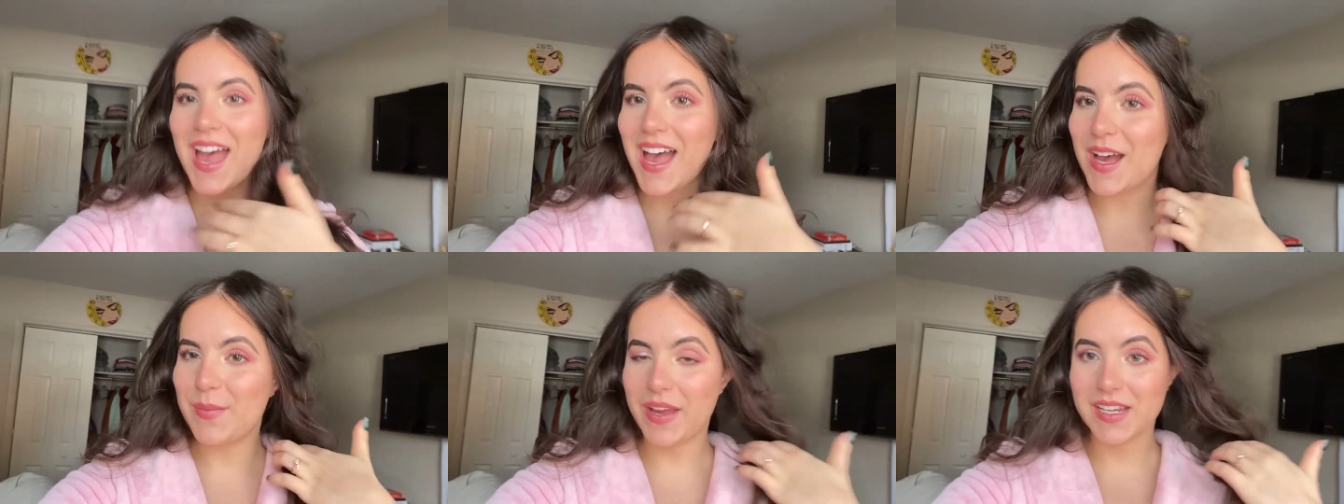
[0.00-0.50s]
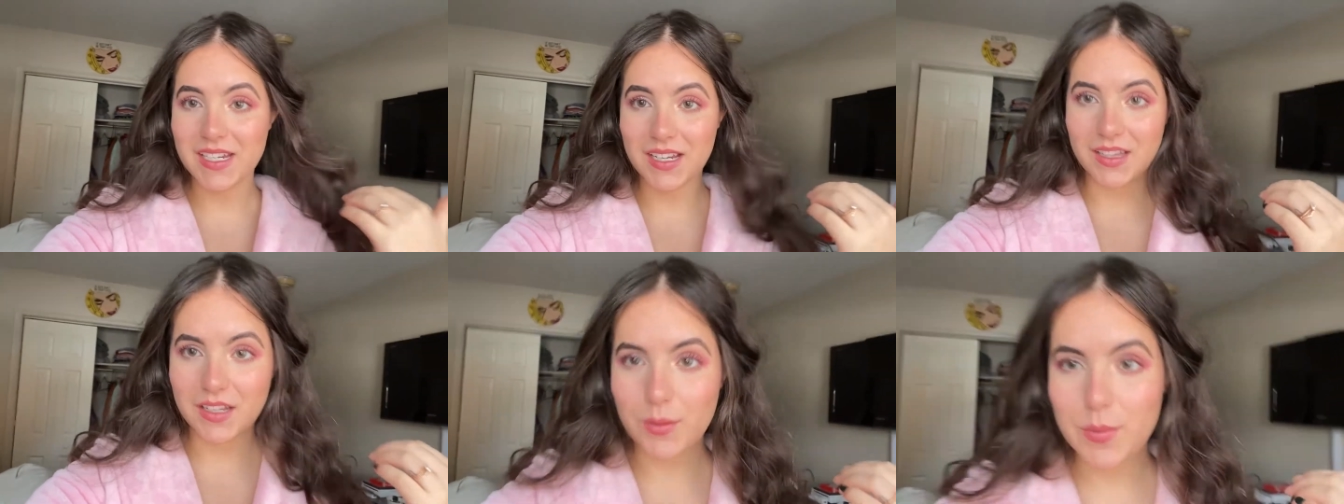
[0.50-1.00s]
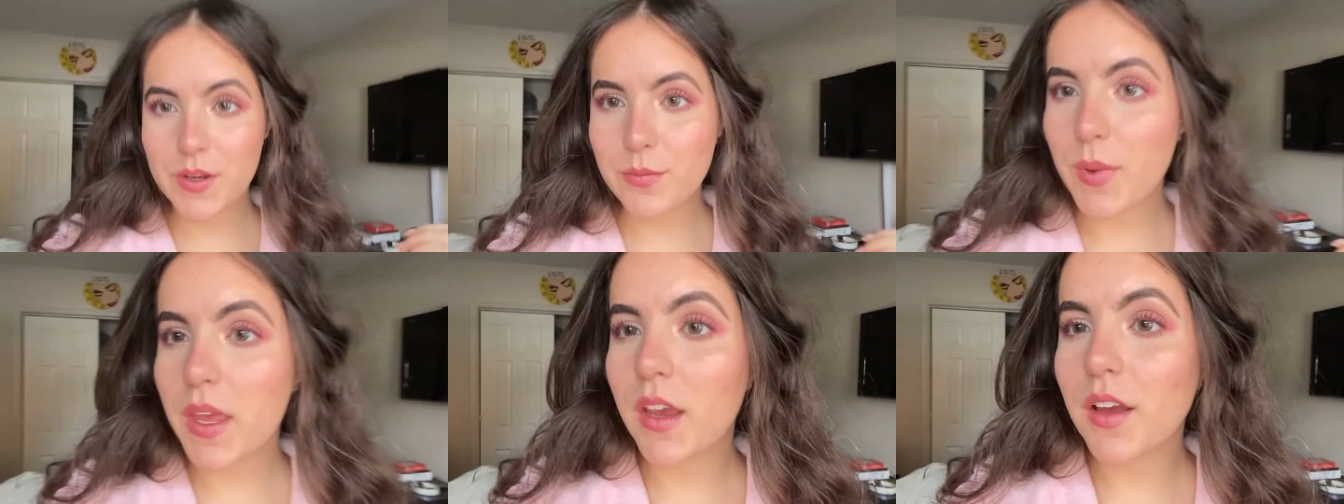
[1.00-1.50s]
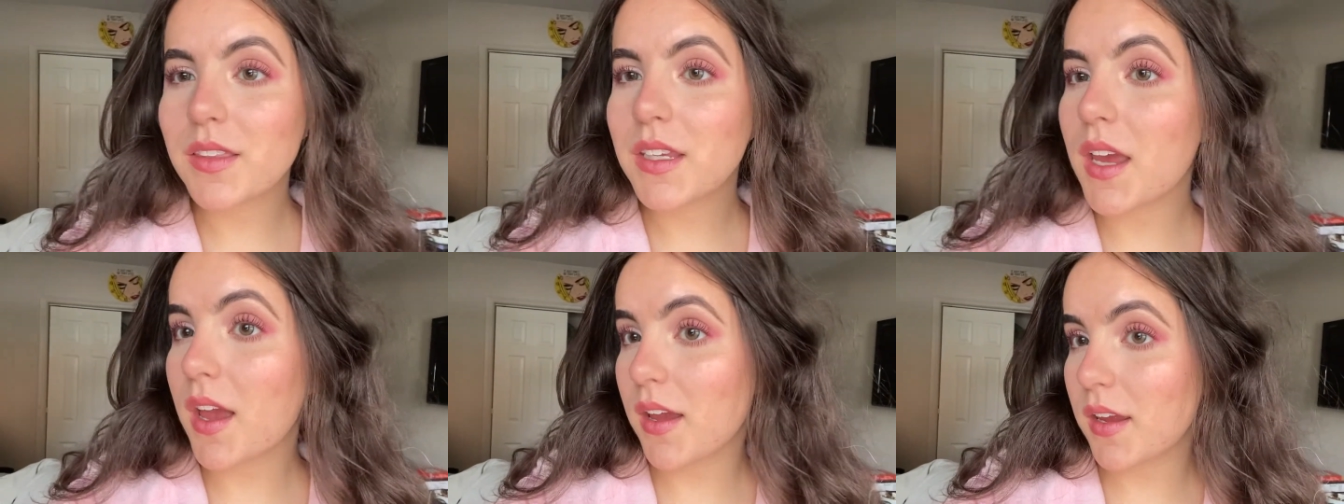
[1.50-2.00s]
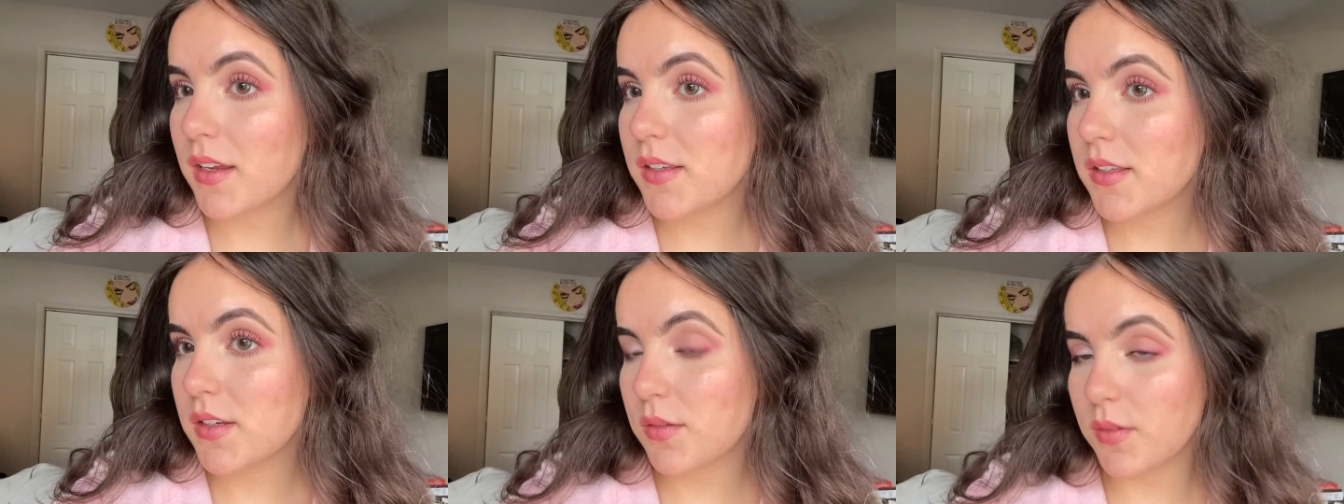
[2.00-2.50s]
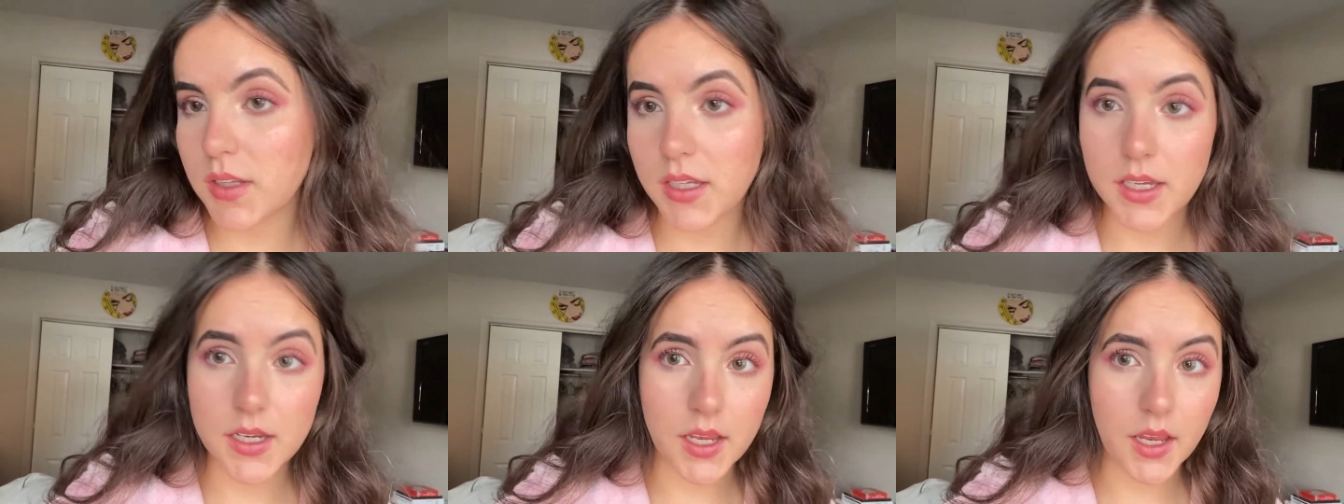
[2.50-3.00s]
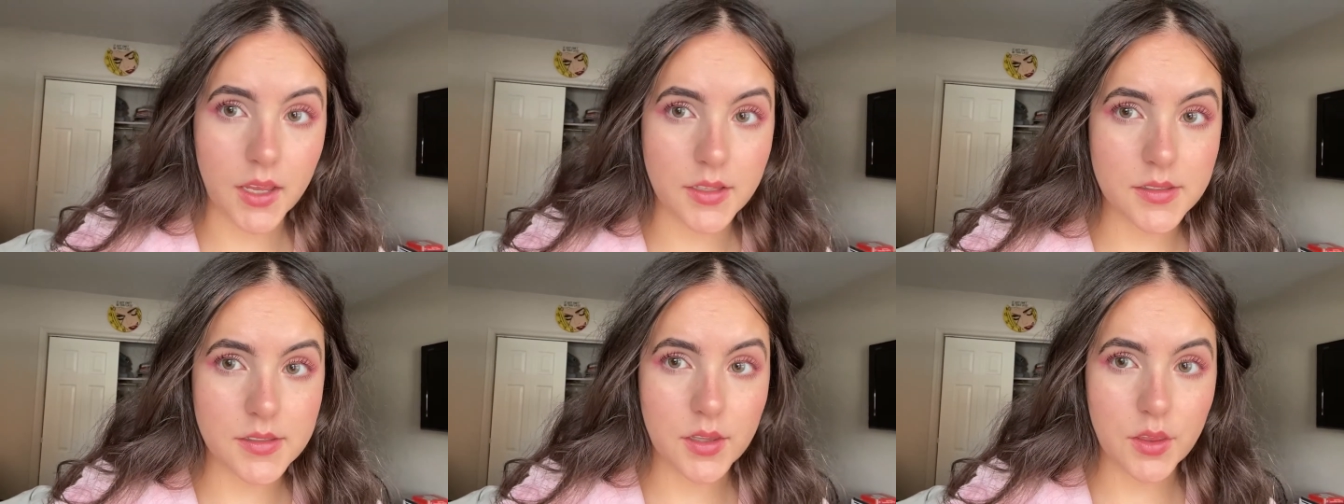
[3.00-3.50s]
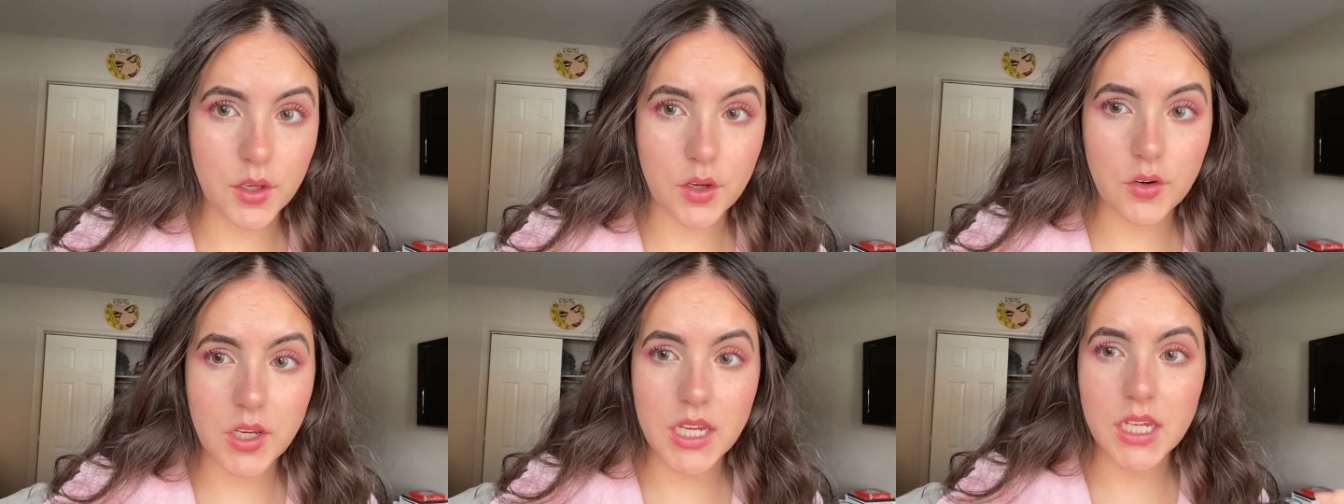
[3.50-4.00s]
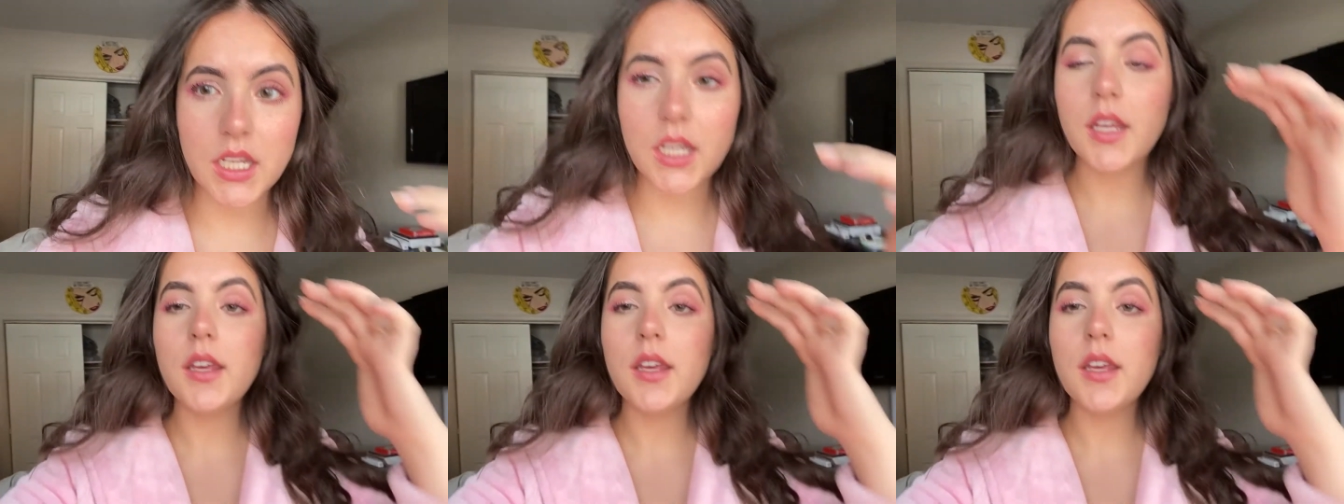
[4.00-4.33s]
Um, I did a little bit of pink on the eyes to really enhance the green.